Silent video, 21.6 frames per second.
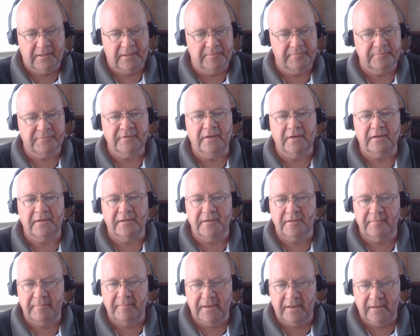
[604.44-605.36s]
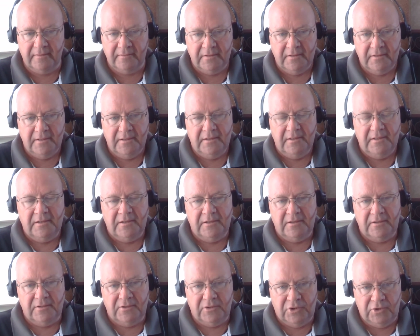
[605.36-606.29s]
I'm talking about
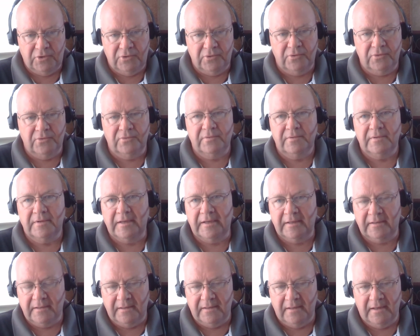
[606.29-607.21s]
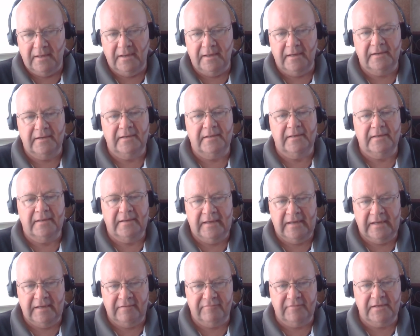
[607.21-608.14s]
you and God
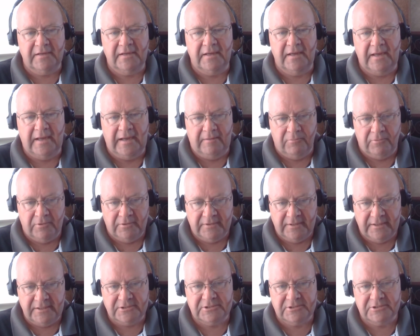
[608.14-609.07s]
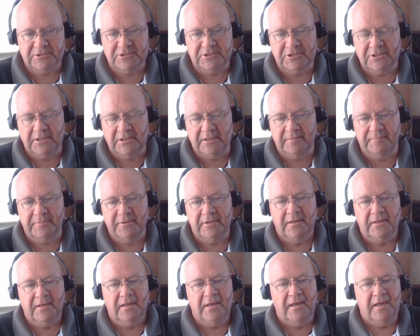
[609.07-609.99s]
having a relationship,
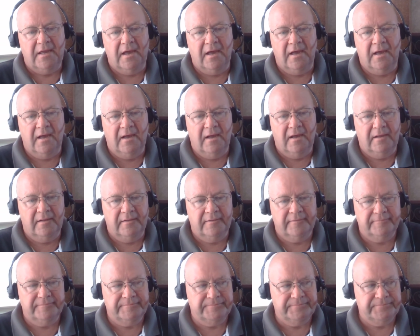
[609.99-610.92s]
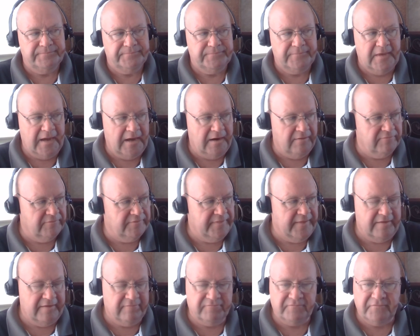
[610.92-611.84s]
uh, however
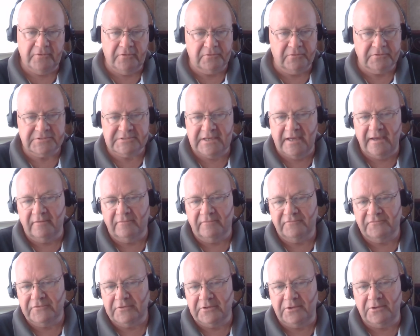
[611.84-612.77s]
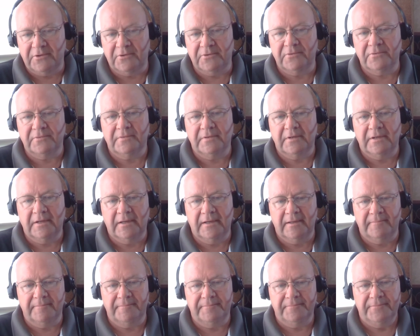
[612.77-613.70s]
that folds out for you.
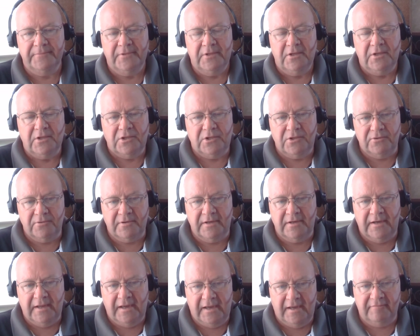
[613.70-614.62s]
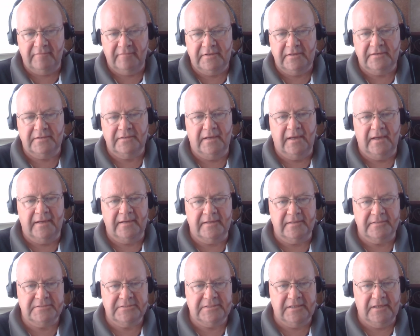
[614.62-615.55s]
Um, you can have it. I
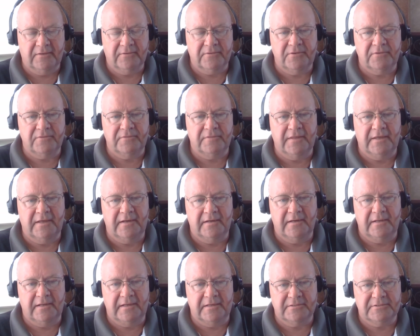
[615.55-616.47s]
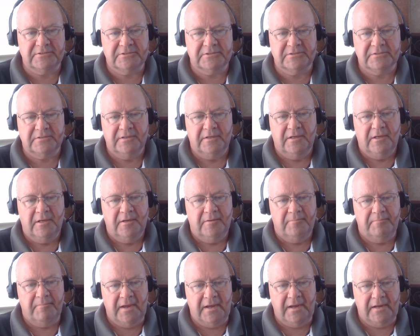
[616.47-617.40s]
can tell you that it's
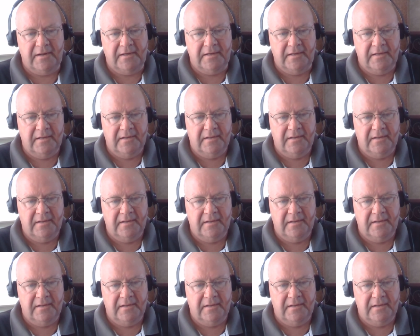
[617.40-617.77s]
made